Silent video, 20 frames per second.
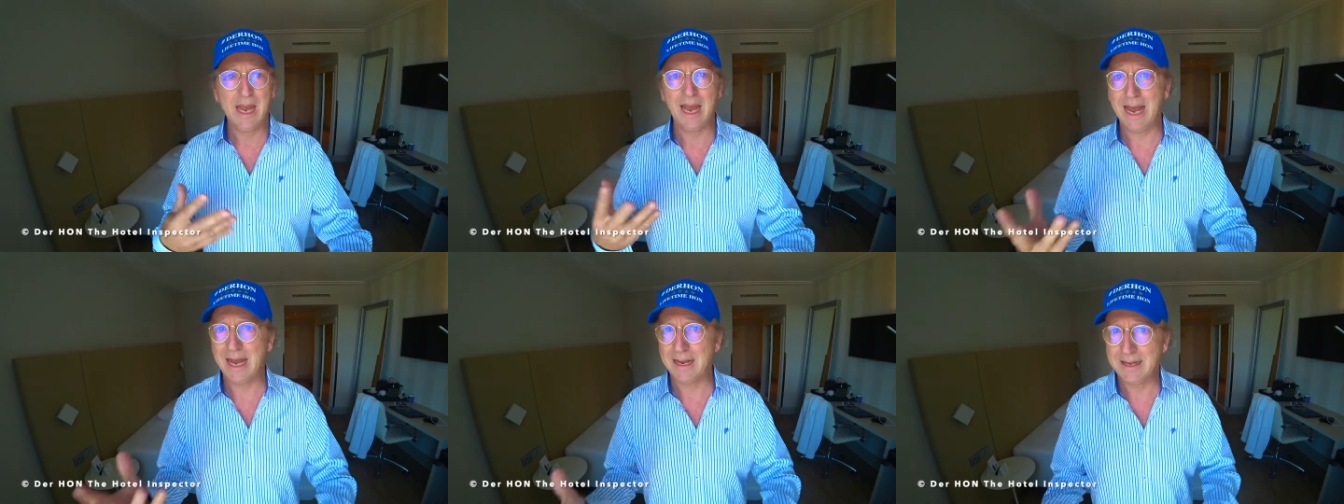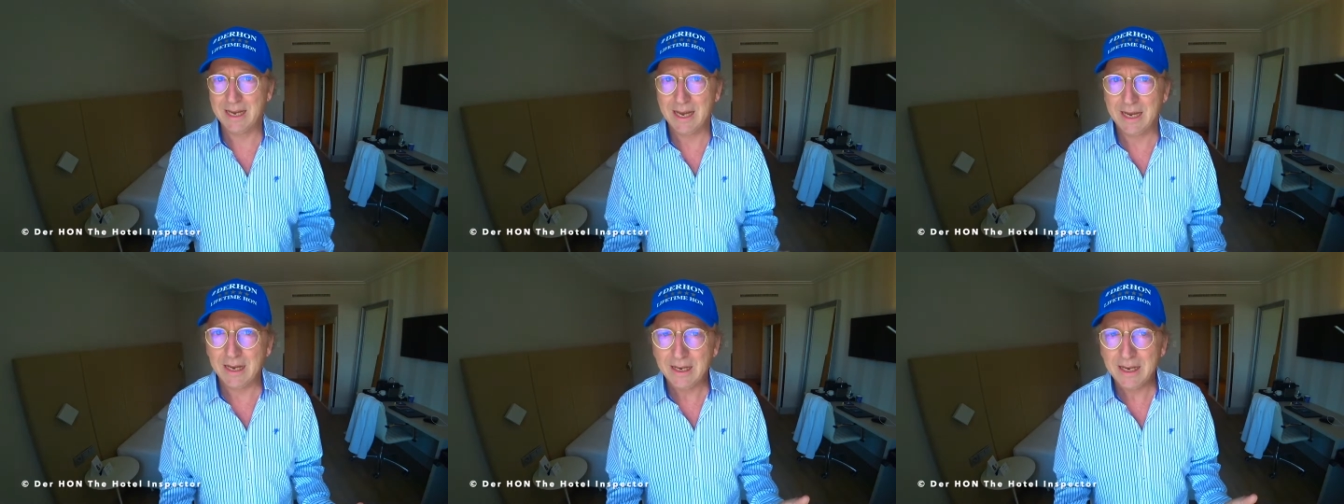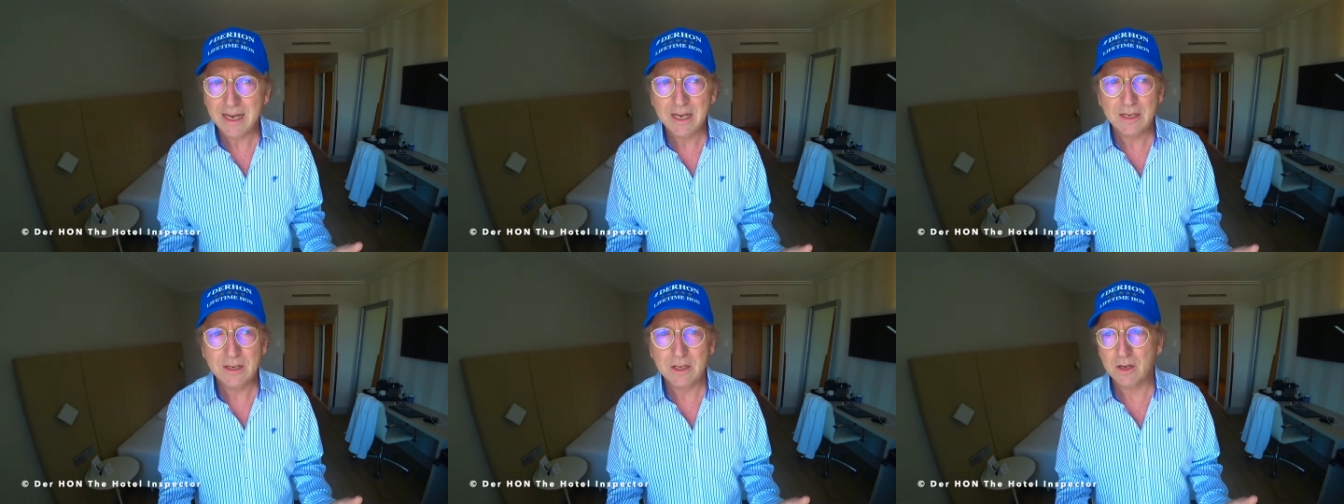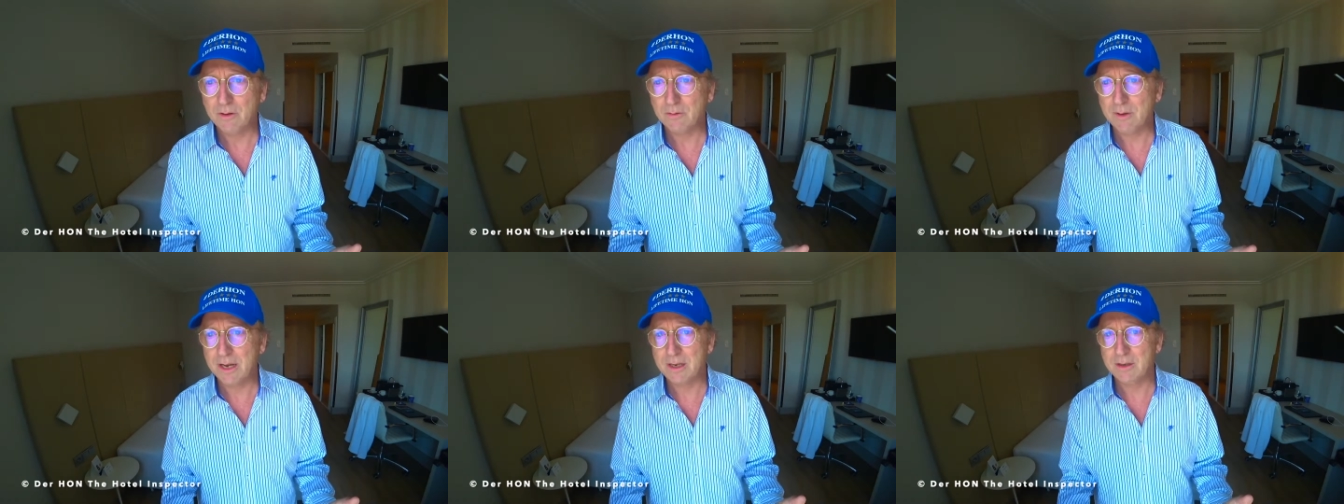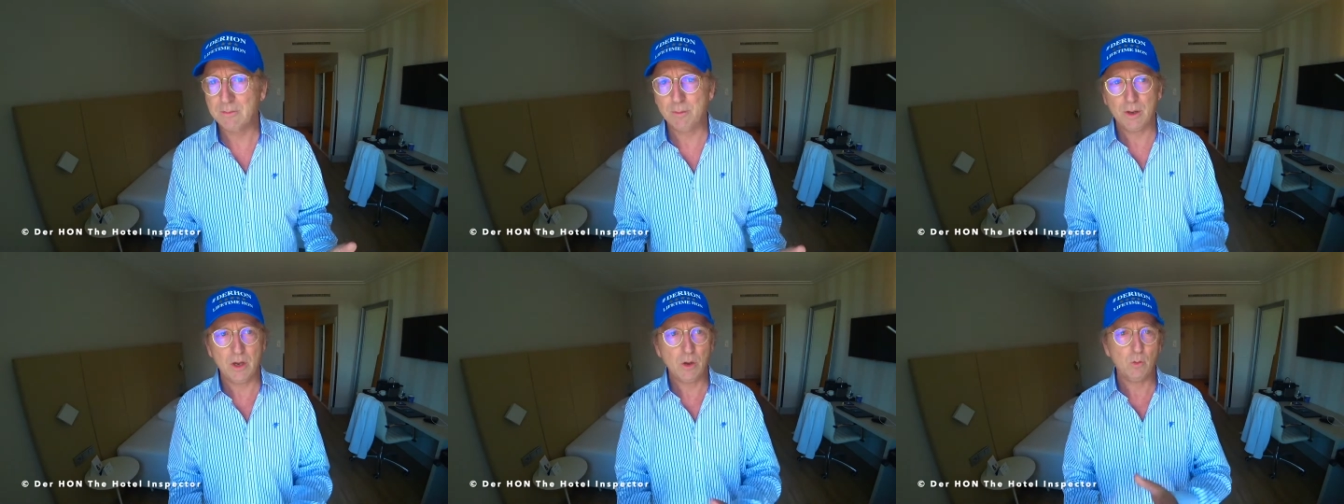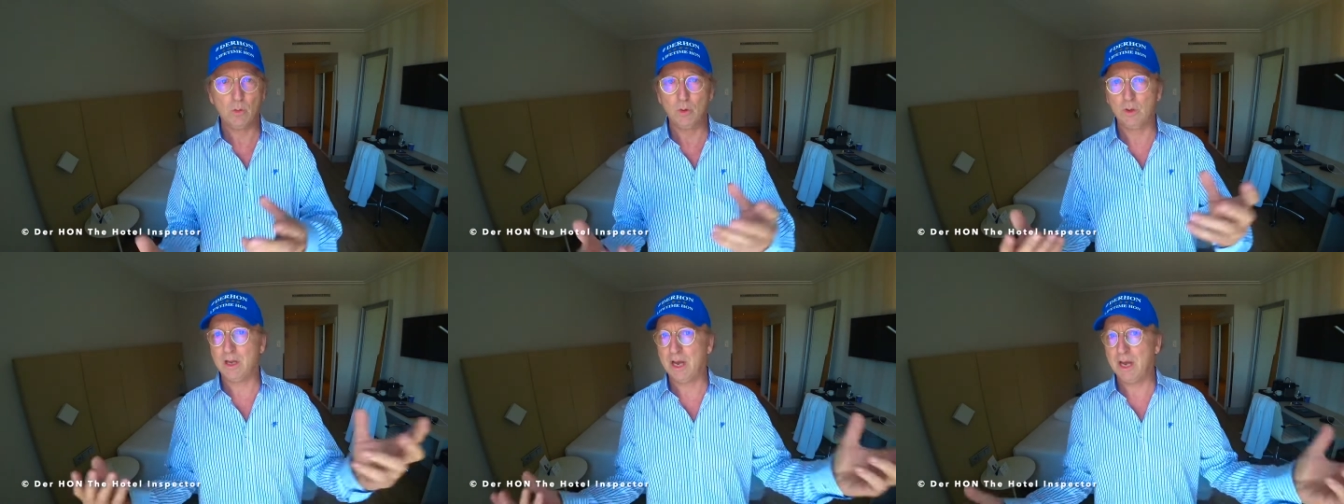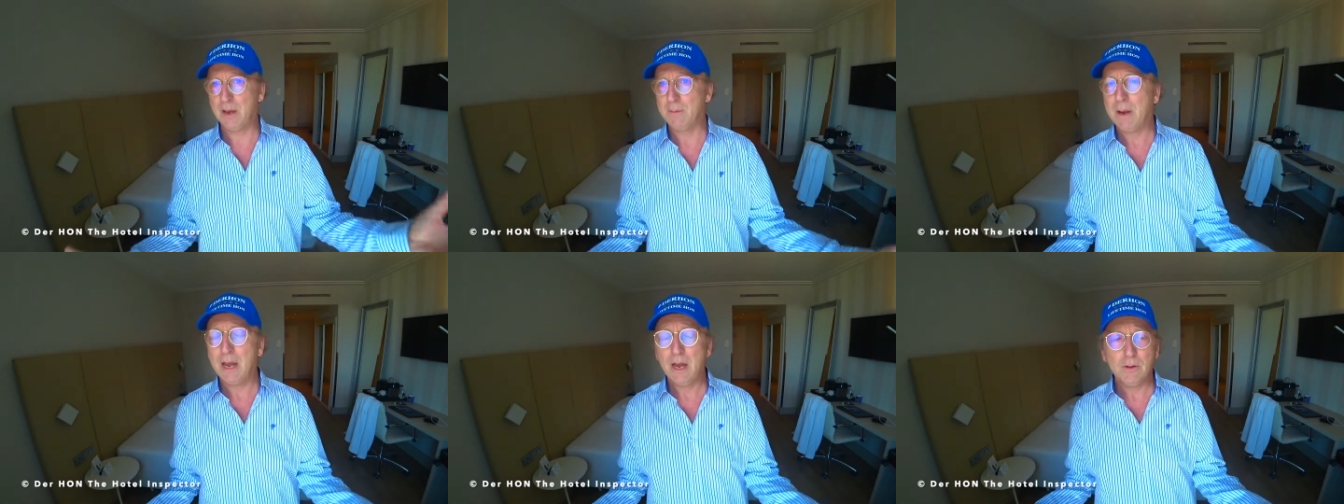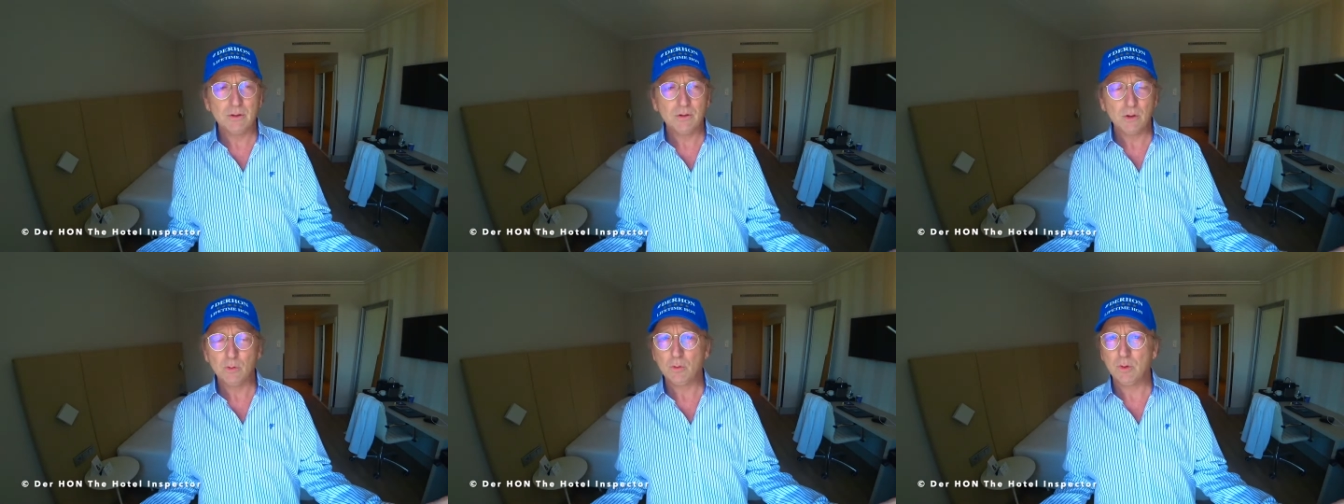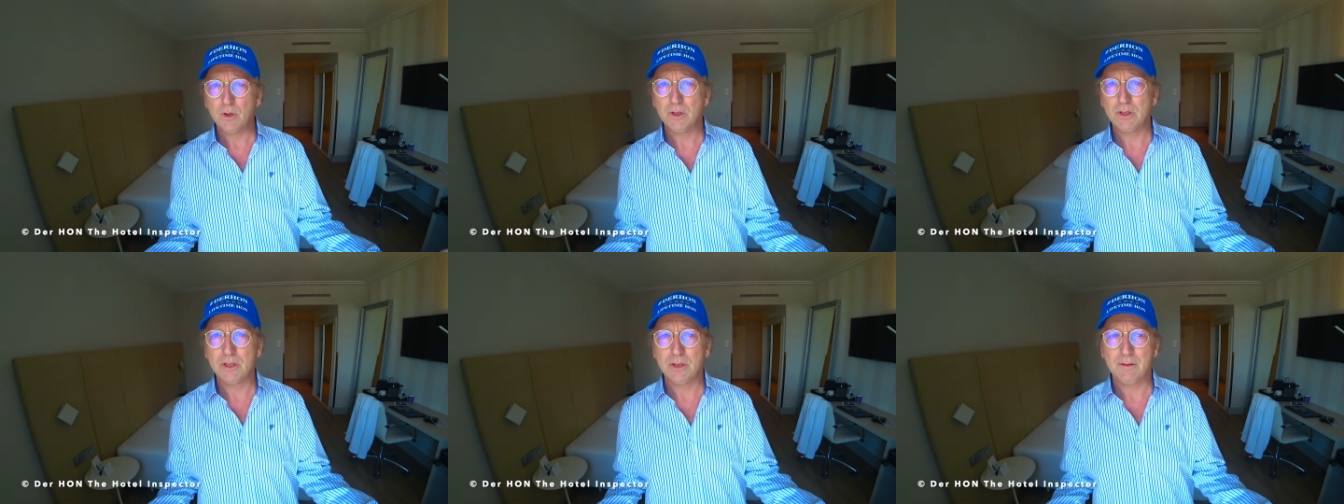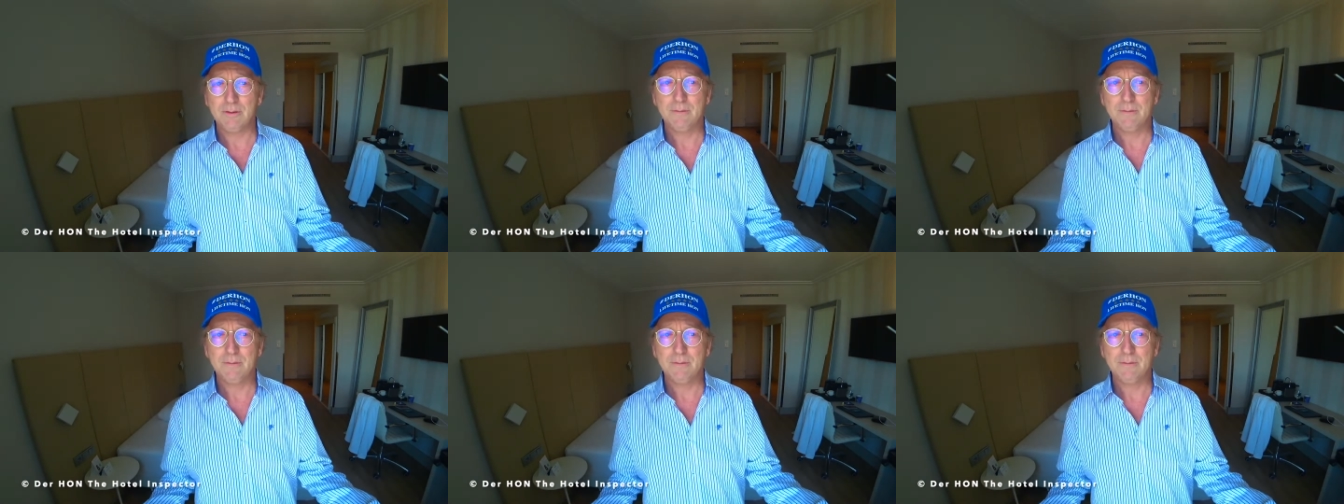and then an incorrect bill would come afterward.